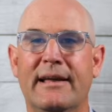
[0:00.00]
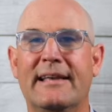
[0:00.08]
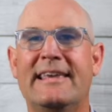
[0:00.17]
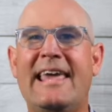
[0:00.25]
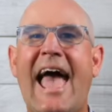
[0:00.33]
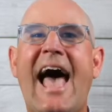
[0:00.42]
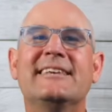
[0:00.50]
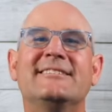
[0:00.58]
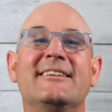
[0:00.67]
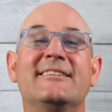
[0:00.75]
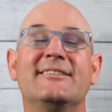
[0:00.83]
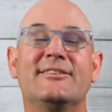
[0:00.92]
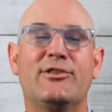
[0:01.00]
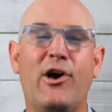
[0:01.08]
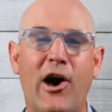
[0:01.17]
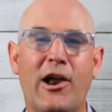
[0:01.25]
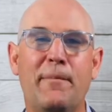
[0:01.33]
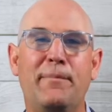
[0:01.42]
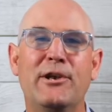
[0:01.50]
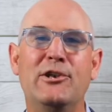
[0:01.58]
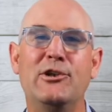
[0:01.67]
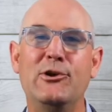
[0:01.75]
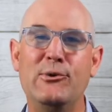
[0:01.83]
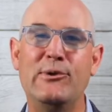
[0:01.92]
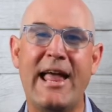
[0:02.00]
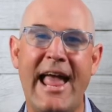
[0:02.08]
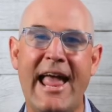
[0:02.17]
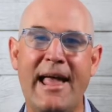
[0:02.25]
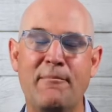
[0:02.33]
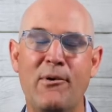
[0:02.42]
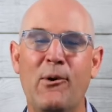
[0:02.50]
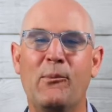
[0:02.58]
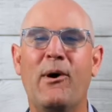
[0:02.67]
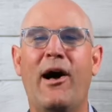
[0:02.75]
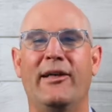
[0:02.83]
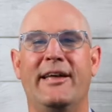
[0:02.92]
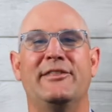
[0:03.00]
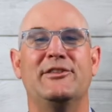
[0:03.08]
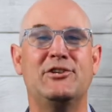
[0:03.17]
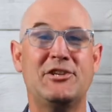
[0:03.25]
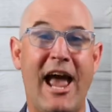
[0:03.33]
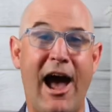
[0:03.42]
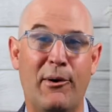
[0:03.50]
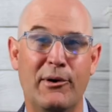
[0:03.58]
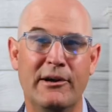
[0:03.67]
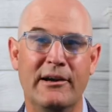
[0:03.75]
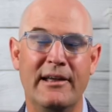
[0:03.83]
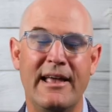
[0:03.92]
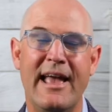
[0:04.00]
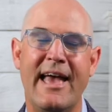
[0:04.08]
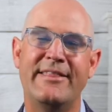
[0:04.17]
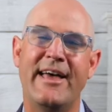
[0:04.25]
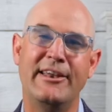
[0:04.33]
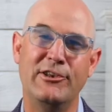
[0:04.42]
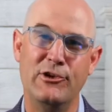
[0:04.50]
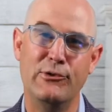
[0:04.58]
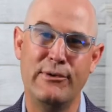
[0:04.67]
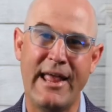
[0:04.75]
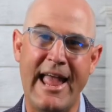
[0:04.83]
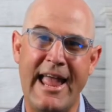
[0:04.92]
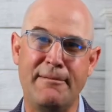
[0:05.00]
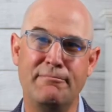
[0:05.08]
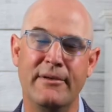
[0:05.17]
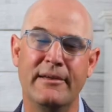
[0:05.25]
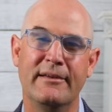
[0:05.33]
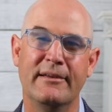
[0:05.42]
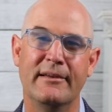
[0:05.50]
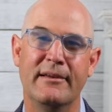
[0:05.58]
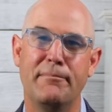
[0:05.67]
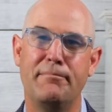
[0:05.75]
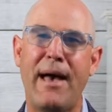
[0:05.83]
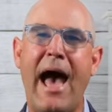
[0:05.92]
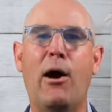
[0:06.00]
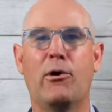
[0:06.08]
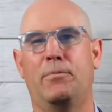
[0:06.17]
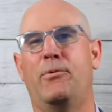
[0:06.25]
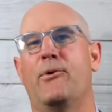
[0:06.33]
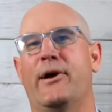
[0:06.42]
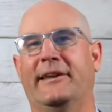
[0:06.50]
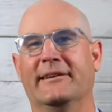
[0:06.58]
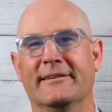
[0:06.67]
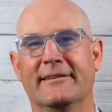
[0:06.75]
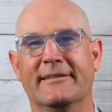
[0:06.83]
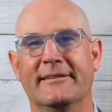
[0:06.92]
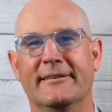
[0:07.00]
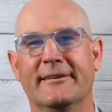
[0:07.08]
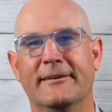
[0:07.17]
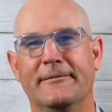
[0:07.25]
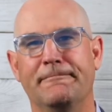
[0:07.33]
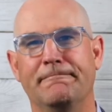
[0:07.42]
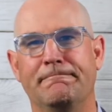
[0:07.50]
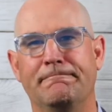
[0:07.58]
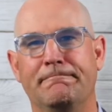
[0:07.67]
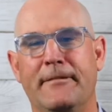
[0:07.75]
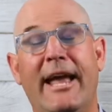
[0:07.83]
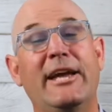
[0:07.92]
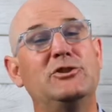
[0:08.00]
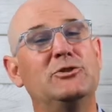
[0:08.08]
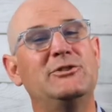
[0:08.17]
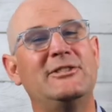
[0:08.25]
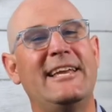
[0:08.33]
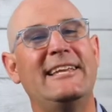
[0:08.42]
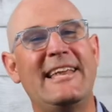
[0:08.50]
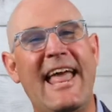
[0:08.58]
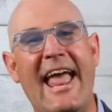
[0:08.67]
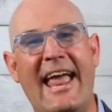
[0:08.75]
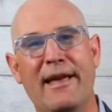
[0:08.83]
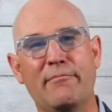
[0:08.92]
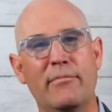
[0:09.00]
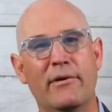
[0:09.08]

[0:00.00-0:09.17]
Gaskins thought up a new name while in the shower, and that new name, PowerPoint. Interesting name.